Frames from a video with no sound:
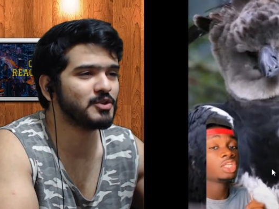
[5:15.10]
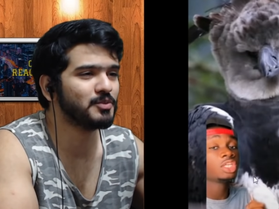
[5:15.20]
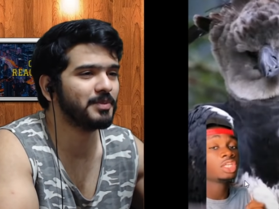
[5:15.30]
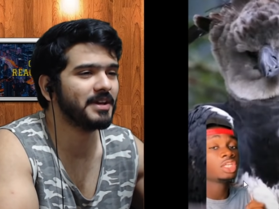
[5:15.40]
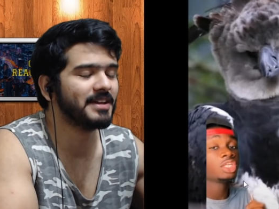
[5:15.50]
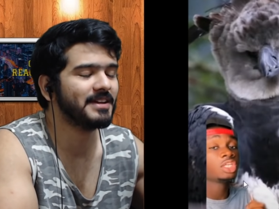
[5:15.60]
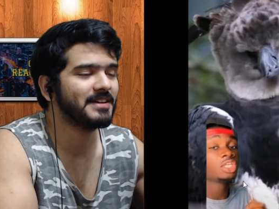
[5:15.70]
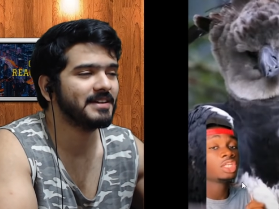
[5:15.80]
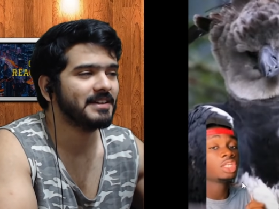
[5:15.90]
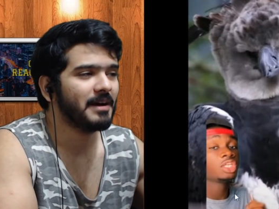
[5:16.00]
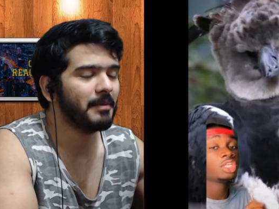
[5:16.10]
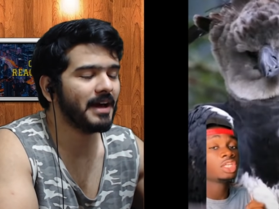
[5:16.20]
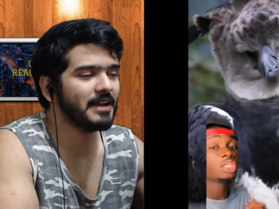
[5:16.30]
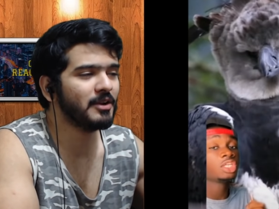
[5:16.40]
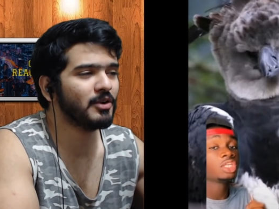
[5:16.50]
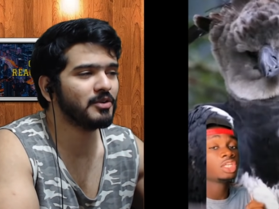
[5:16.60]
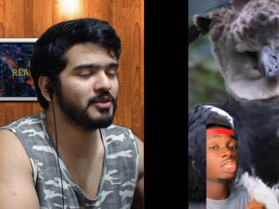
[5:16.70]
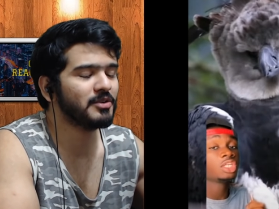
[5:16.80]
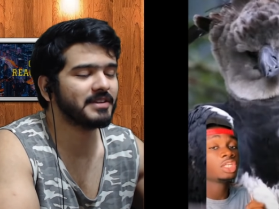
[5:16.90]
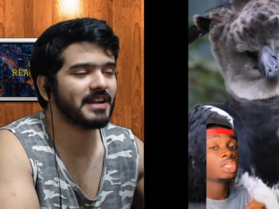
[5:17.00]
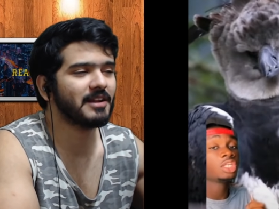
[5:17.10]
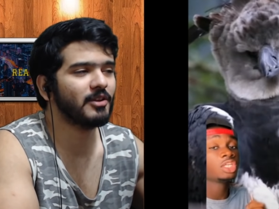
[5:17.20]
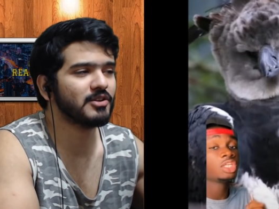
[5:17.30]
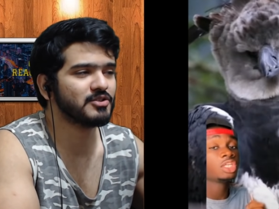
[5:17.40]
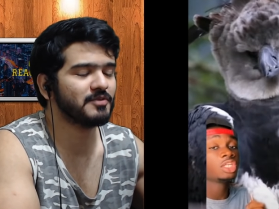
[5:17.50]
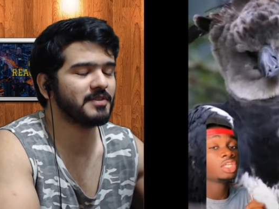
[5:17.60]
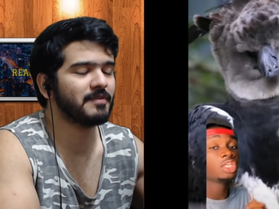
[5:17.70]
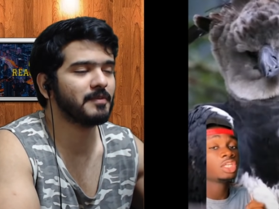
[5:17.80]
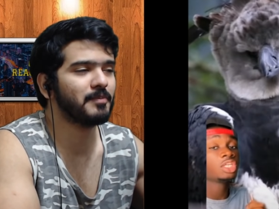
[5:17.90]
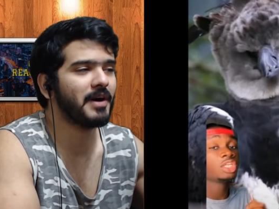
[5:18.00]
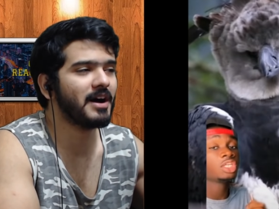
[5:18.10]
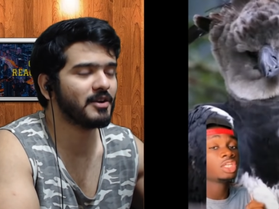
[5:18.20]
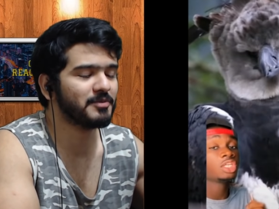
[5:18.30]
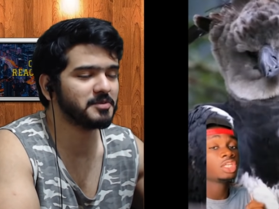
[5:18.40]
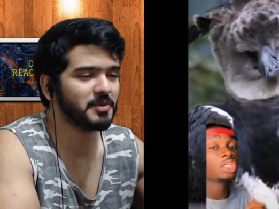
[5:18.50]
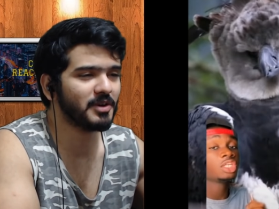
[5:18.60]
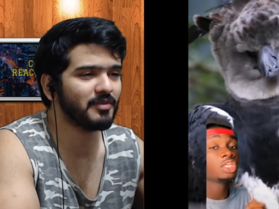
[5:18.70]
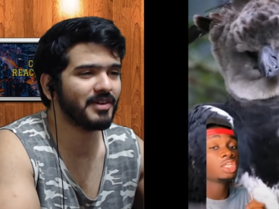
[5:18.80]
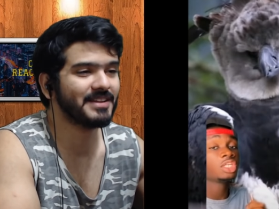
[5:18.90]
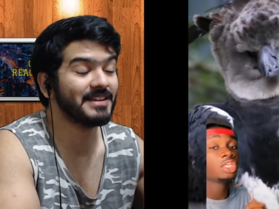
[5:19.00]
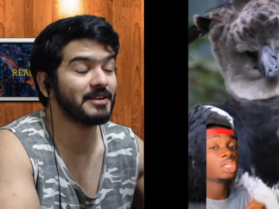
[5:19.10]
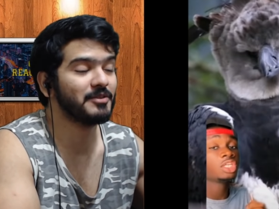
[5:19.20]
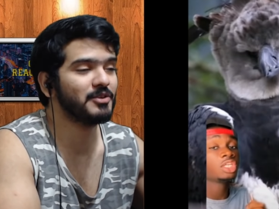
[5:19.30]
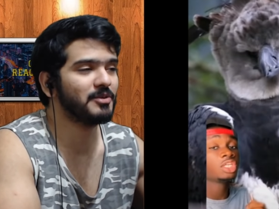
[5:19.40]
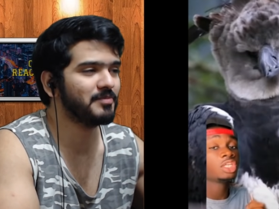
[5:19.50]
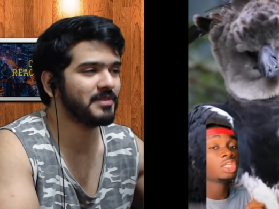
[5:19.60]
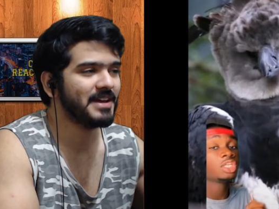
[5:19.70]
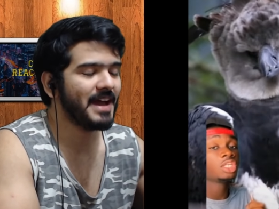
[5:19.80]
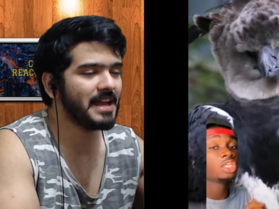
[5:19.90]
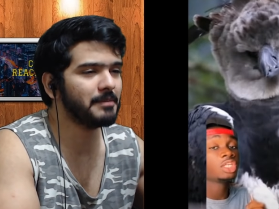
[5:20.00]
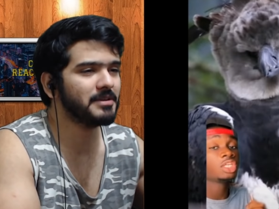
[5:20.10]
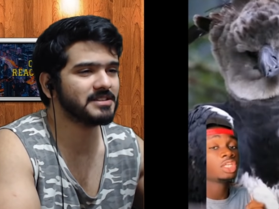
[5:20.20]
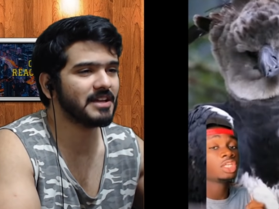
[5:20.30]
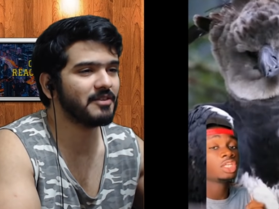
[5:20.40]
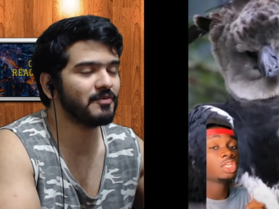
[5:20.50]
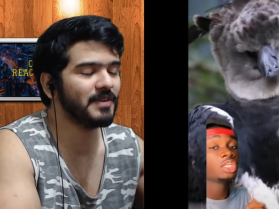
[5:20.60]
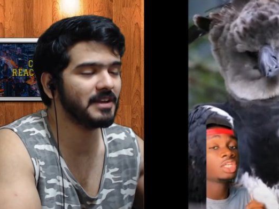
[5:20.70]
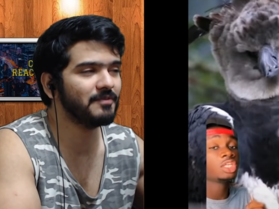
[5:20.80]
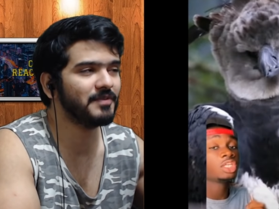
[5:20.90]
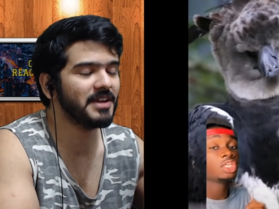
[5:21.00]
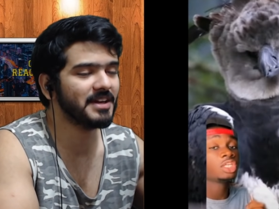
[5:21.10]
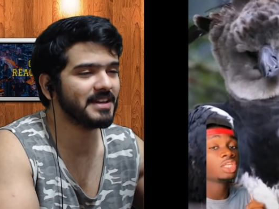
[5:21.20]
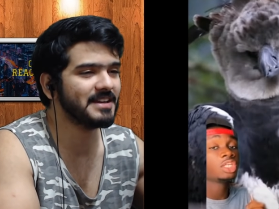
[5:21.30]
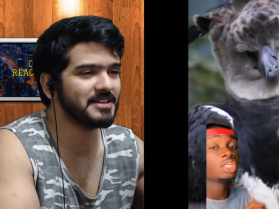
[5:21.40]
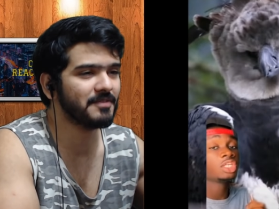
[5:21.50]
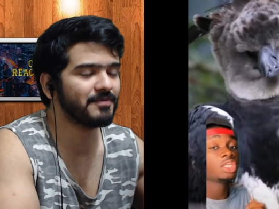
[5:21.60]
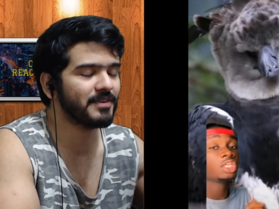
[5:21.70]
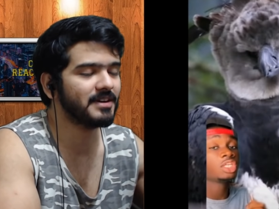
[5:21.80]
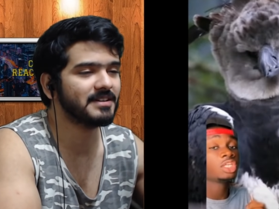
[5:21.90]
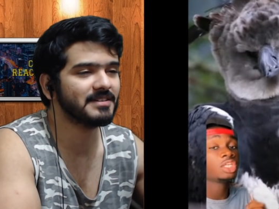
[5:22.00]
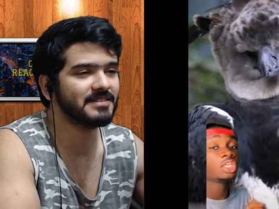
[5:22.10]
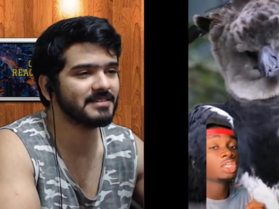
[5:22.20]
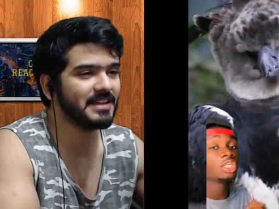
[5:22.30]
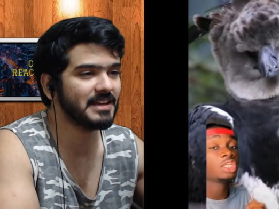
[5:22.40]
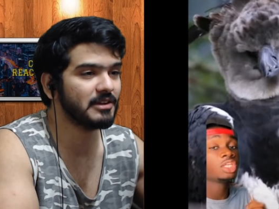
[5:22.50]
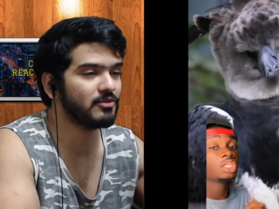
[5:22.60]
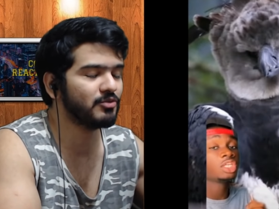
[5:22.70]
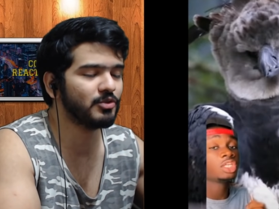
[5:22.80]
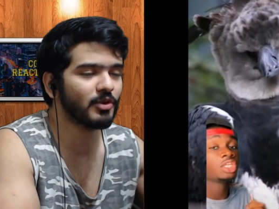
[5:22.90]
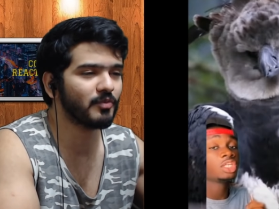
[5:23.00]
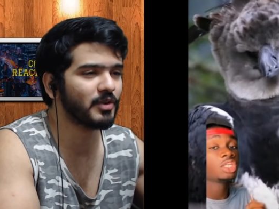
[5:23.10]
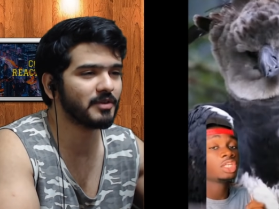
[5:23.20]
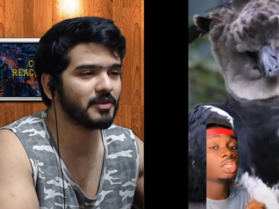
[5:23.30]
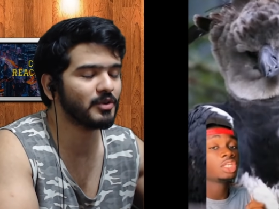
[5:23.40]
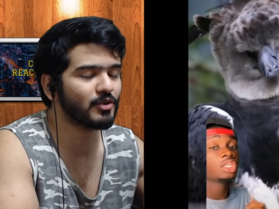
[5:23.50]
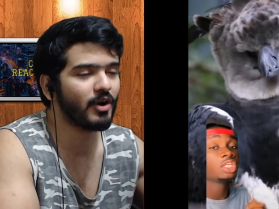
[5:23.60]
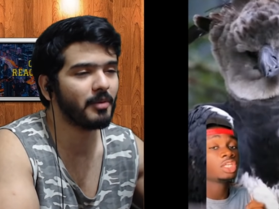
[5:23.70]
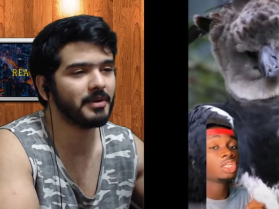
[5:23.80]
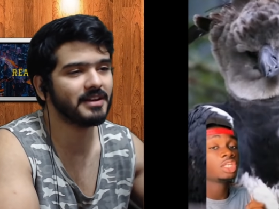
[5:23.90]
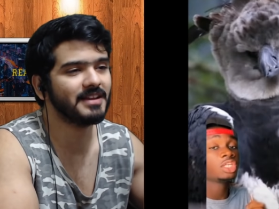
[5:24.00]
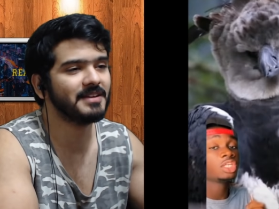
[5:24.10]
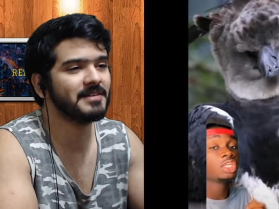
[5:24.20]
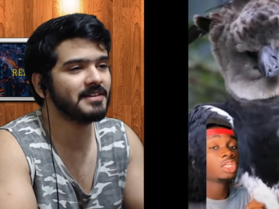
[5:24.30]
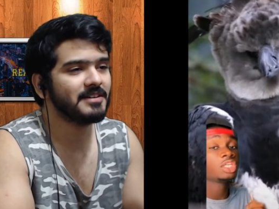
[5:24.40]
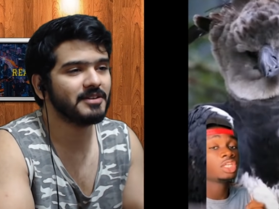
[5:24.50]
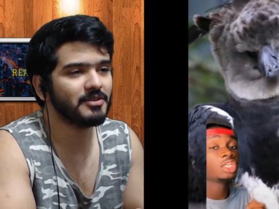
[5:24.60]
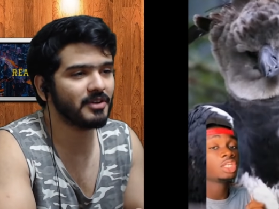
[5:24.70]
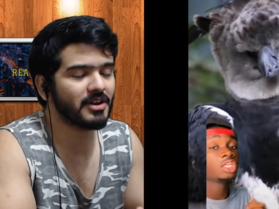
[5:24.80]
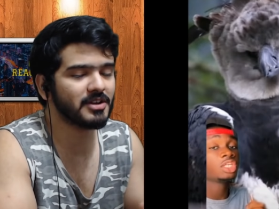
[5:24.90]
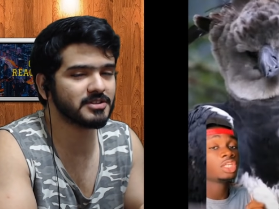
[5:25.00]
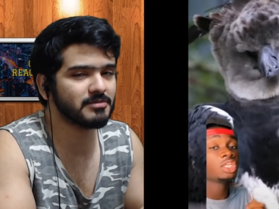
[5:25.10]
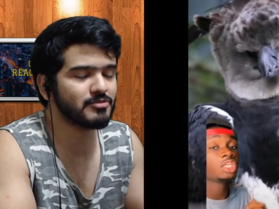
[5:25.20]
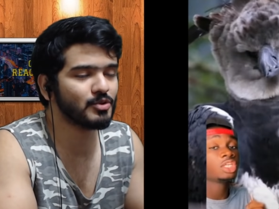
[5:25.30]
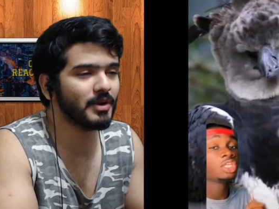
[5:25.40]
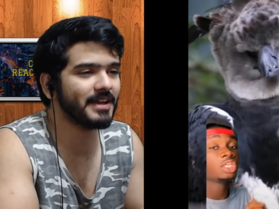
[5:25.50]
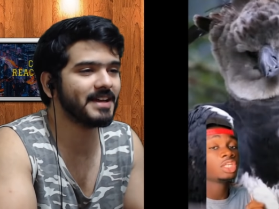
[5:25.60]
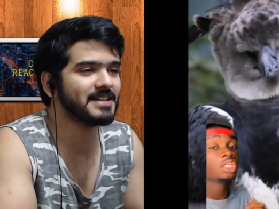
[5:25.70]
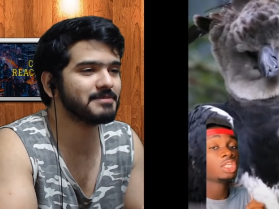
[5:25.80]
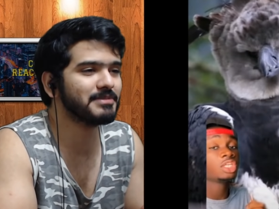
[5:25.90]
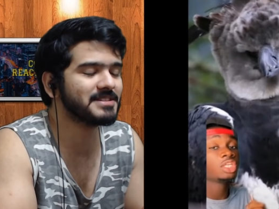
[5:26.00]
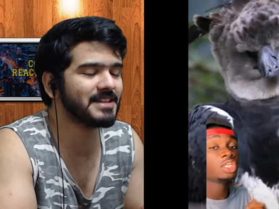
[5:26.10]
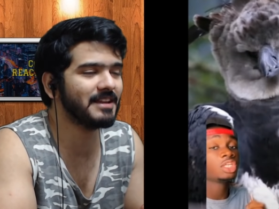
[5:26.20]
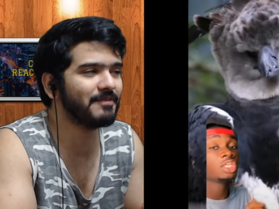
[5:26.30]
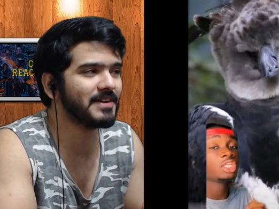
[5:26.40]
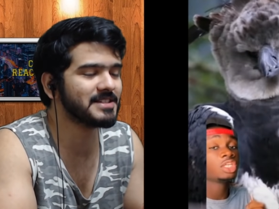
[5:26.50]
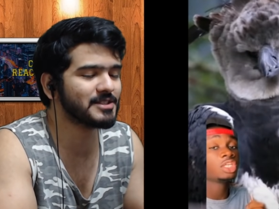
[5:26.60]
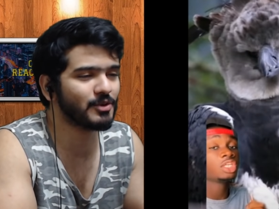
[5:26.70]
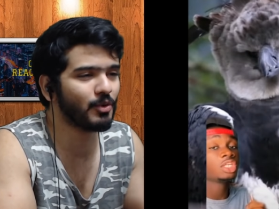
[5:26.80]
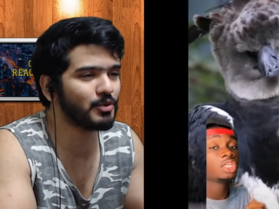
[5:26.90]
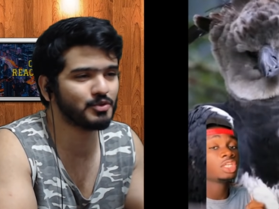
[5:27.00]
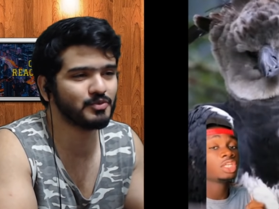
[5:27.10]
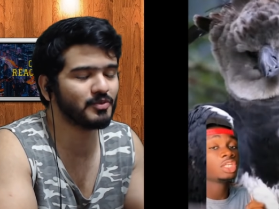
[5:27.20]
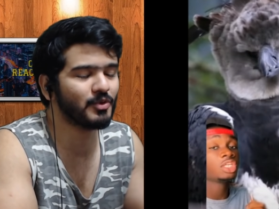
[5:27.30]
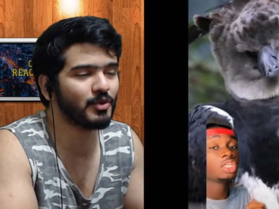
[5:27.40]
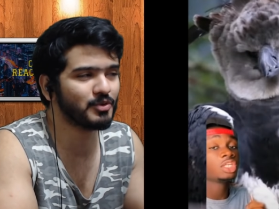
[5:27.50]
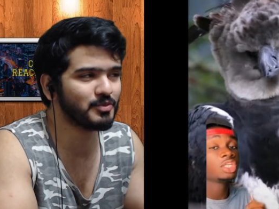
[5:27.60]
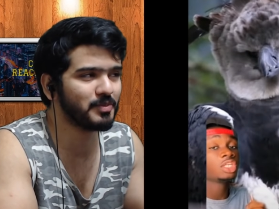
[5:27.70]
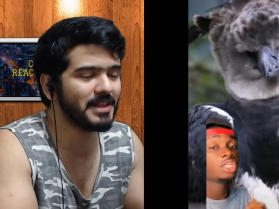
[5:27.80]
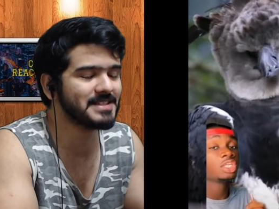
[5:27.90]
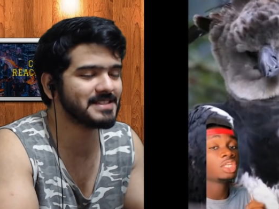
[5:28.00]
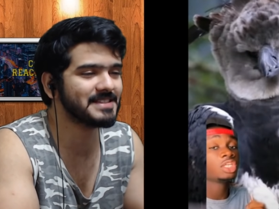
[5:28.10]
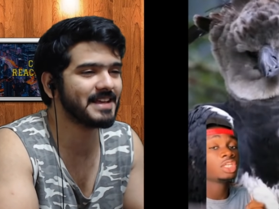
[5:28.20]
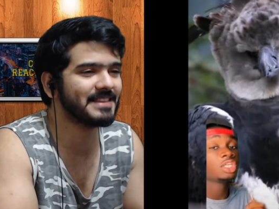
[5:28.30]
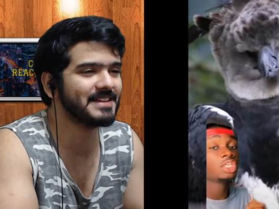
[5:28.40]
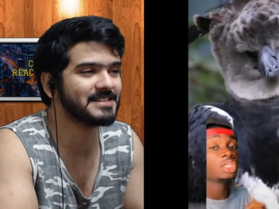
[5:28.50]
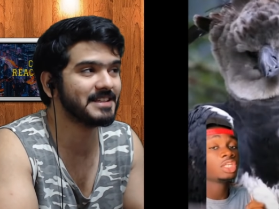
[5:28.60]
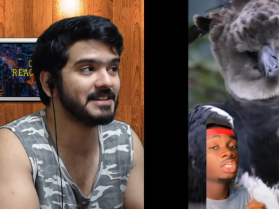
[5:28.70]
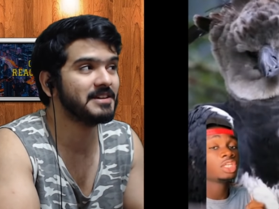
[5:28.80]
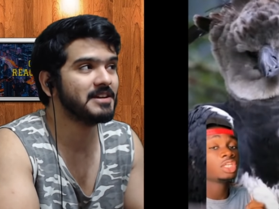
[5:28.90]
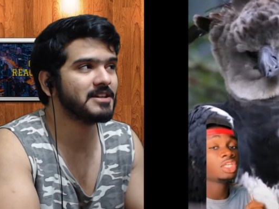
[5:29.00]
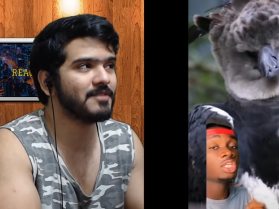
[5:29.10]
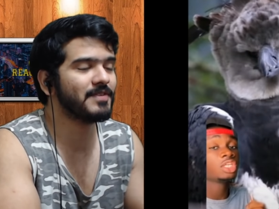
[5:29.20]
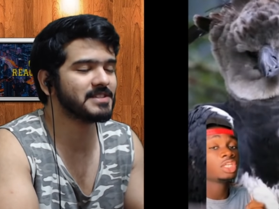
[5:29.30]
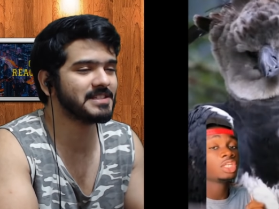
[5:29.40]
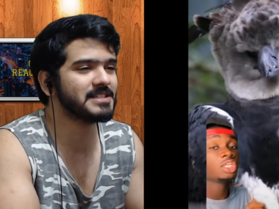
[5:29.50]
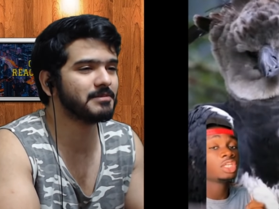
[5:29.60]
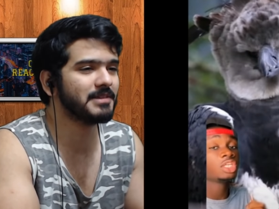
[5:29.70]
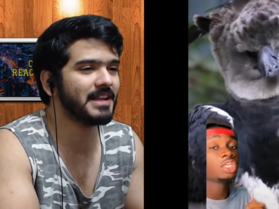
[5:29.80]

Speaker 1: too big. When I know, you know, there are lots of different part of the world where there are, you know, animals are really weird and different than you, your whatever you're commonly, you know, accustomed to, I guess. But still, if I just go to go to places like this and if I see something